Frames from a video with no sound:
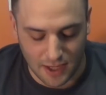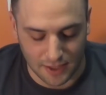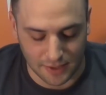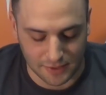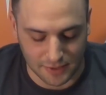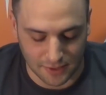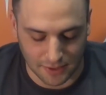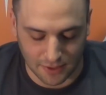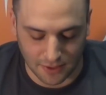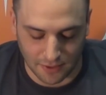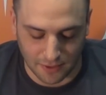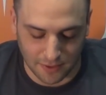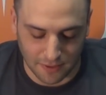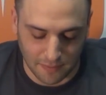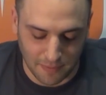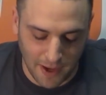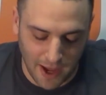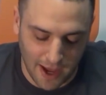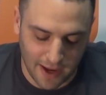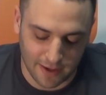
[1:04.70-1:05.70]
in securing
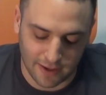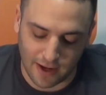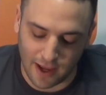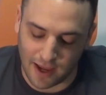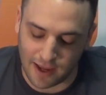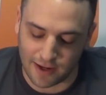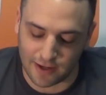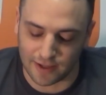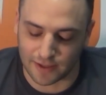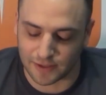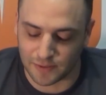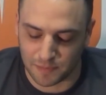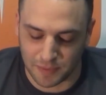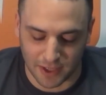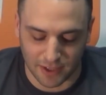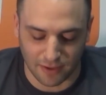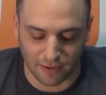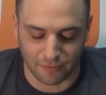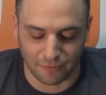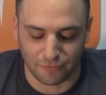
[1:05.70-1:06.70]
the patent, and it's
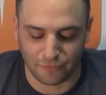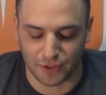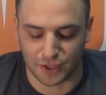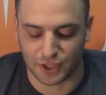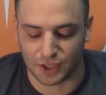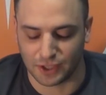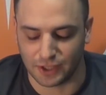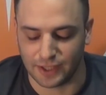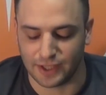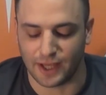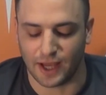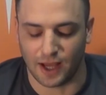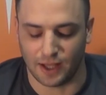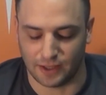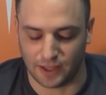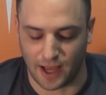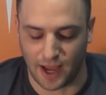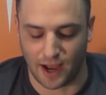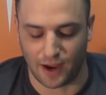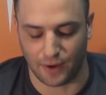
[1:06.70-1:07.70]
been officially
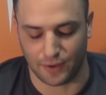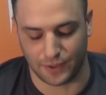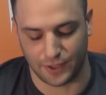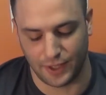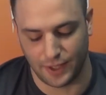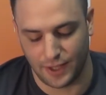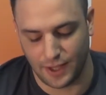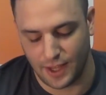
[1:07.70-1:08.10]
allowed.